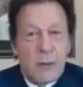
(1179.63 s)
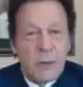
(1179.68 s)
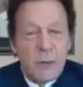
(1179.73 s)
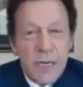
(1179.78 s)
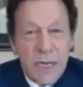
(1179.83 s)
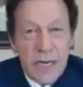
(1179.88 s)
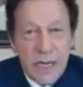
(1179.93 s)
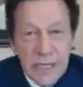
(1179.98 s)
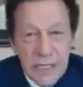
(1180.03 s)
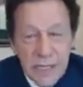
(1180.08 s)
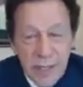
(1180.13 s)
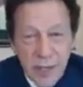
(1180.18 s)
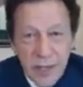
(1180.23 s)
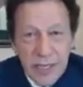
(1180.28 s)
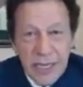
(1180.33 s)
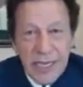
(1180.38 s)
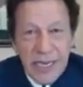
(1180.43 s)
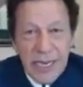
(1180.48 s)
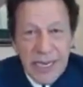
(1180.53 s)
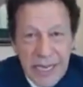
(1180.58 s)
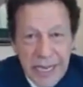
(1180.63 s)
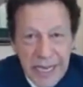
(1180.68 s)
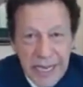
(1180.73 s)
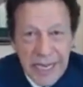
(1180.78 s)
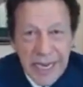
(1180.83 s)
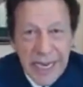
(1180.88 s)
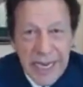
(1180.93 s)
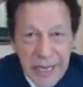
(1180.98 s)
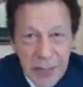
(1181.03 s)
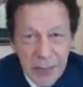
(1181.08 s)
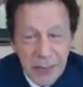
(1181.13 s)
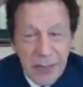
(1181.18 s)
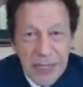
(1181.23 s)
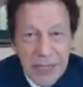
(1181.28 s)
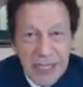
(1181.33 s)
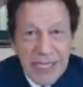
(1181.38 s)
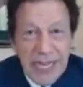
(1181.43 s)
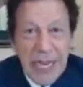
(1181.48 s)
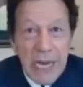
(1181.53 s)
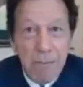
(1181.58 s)
We are talking, again, I
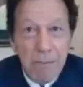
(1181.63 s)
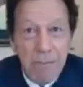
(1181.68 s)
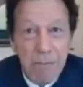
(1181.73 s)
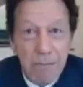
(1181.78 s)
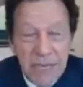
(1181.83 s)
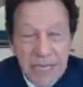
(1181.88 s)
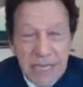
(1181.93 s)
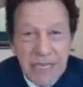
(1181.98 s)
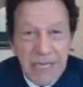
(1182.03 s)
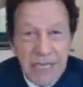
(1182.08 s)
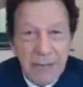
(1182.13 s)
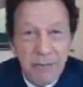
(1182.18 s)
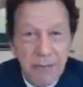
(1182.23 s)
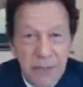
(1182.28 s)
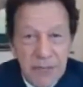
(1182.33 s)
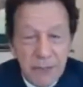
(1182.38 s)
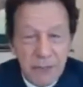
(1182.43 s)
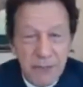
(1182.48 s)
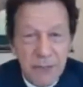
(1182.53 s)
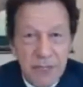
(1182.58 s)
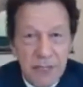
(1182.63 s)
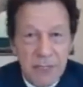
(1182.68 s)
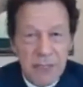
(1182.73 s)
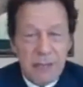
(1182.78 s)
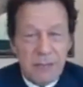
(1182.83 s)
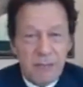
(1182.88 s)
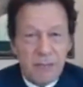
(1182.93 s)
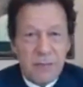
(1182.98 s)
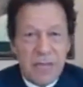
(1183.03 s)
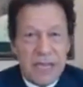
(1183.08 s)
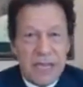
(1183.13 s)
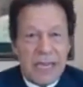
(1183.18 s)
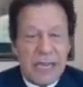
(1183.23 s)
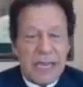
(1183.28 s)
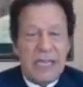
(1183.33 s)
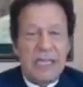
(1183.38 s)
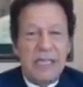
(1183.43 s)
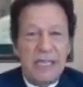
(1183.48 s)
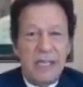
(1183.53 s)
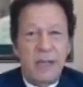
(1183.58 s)
repeat, 1 billion people, a
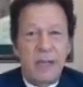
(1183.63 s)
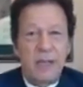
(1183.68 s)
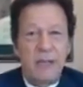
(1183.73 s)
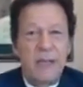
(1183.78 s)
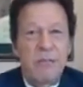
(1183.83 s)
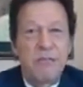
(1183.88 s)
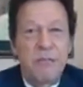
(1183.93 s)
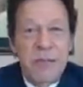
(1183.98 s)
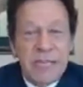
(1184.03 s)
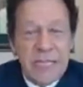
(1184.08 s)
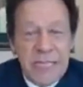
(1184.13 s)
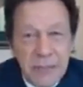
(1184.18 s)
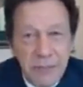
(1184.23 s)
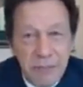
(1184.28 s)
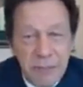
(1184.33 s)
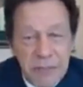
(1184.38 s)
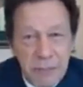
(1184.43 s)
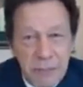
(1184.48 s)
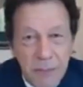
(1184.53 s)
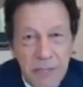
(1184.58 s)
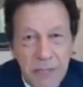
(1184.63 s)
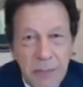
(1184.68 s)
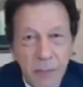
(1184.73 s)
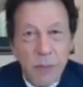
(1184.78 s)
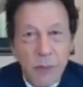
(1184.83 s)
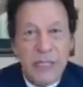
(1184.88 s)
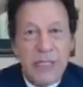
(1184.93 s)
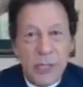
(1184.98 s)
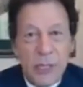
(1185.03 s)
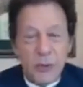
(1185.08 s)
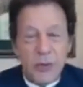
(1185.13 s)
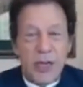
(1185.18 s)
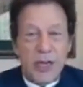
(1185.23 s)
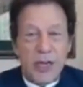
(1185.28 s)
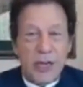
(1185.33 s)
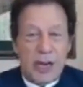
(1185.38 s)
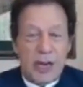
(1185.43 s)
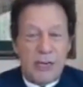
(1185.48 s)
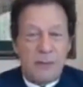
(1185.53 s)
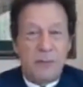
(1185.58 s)
country of 1 billion people with
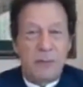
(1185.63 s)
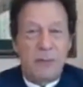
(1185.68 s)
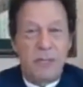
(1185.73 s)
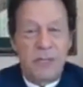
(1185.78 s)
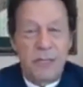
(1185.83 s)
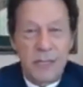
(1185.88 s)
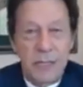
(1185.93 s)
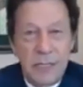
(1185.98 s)
nuclear arms,